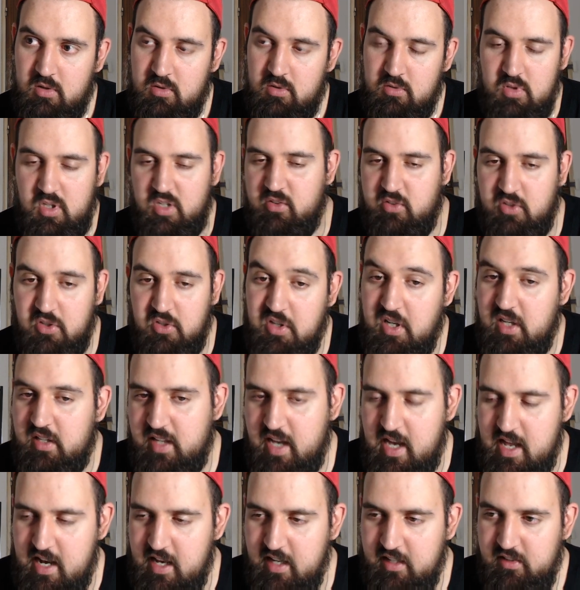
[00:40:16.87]
that's again
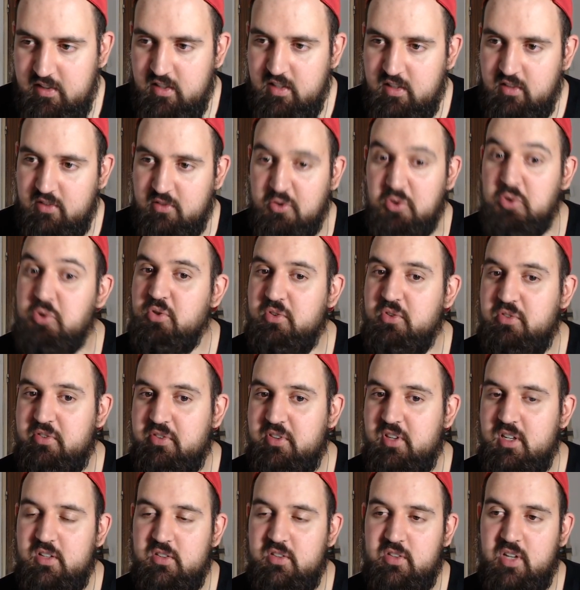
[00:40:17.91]
dialectics. The good
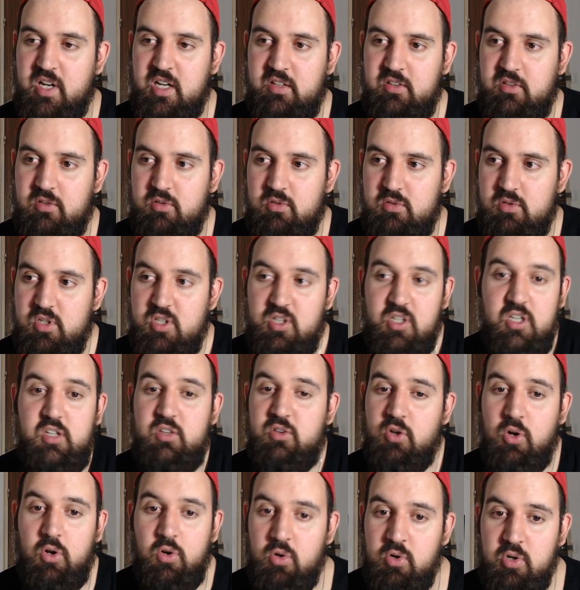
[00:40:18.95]
thing is that it
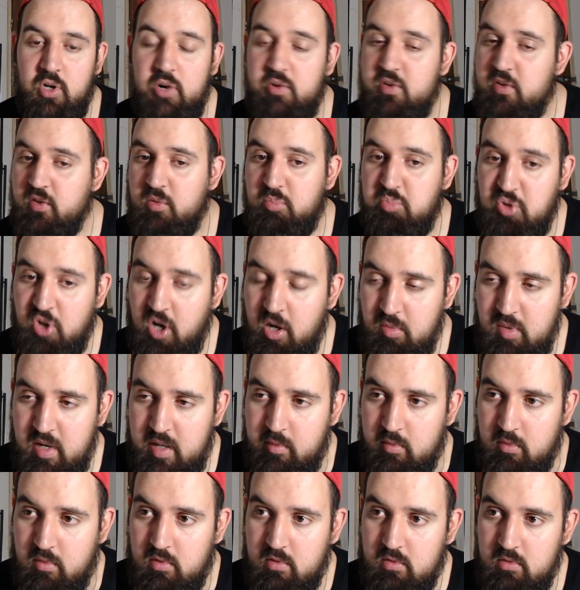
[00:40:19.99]
no longer is a
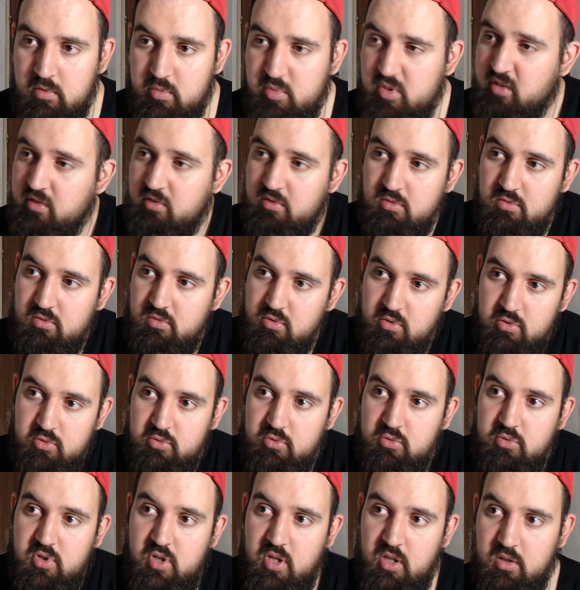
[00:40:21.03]
problem means
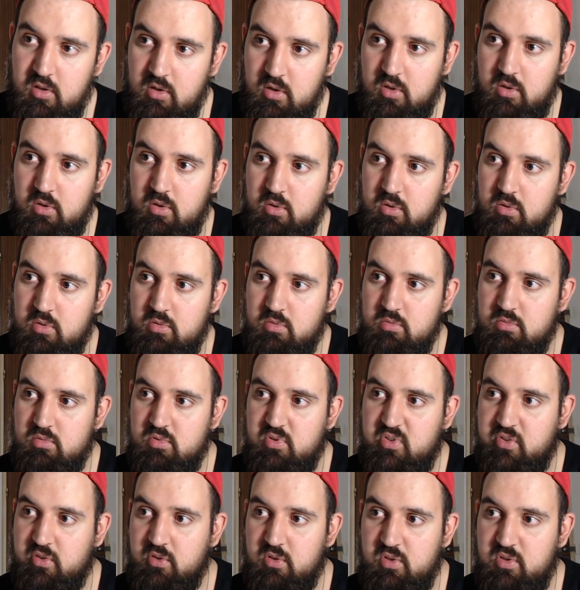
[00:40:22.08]
you can uh,
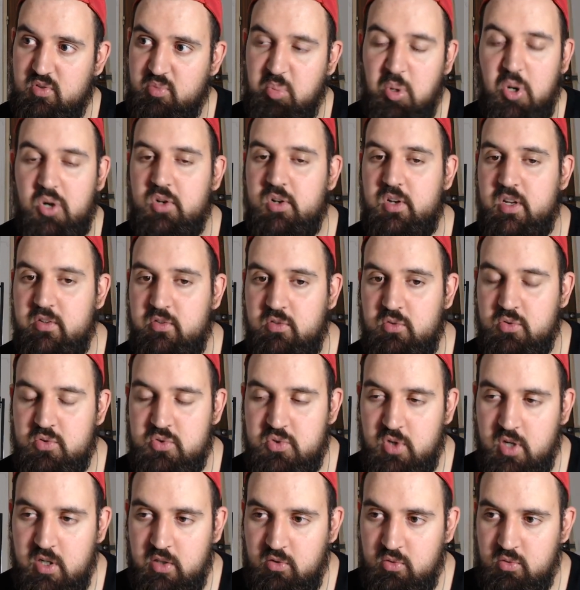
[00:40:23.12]
it's, it's pointless to
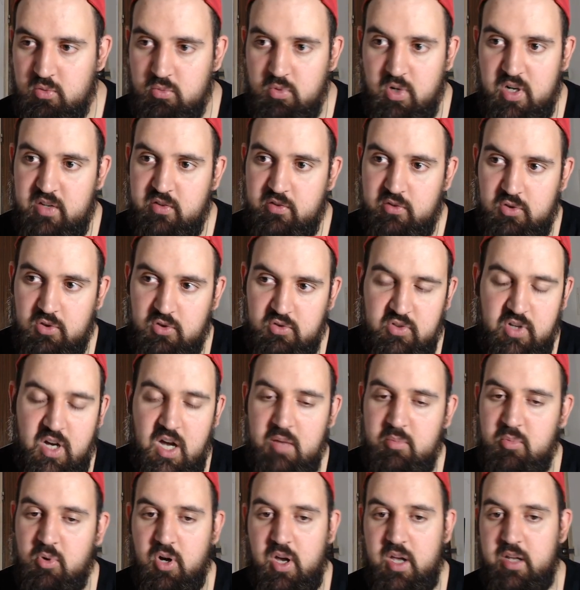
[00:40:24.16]
try to waste your
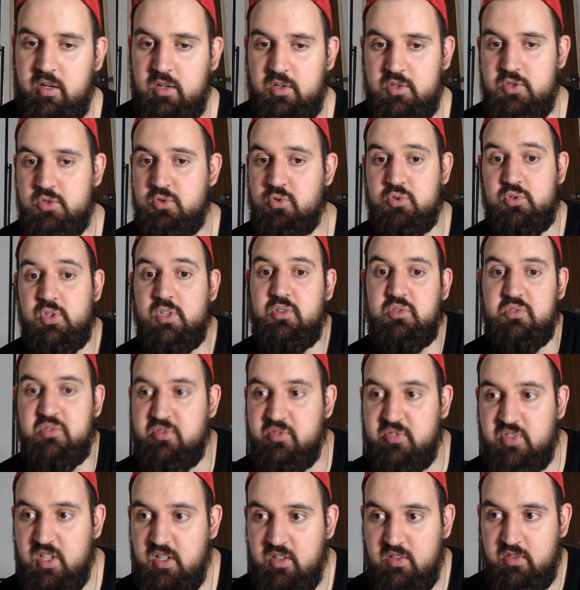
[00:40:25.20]
time or energy to try to
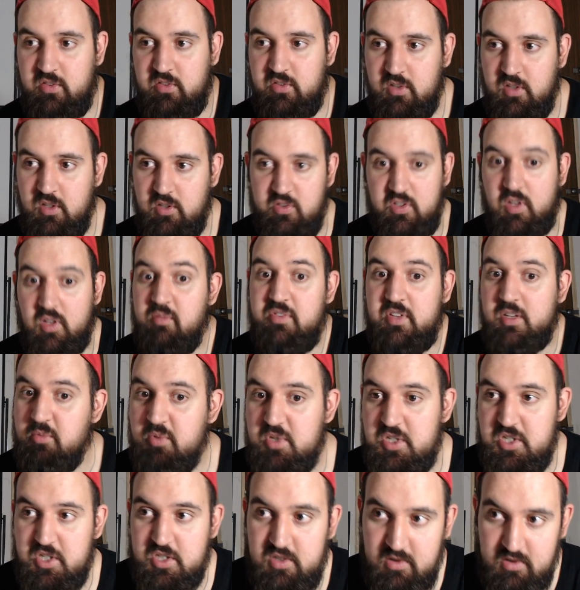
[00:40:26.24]
fix something
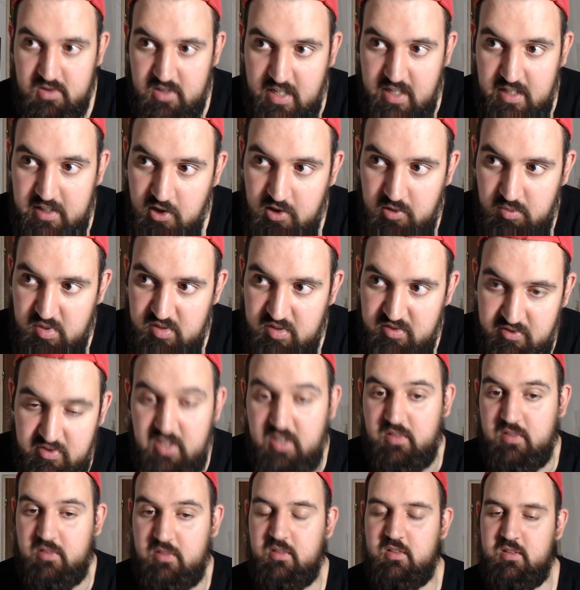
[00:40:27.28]
which cannot be
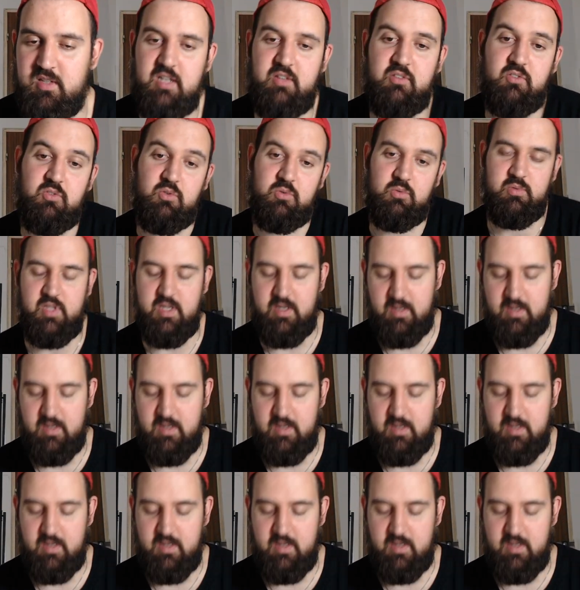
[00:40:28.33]
fixed yeah so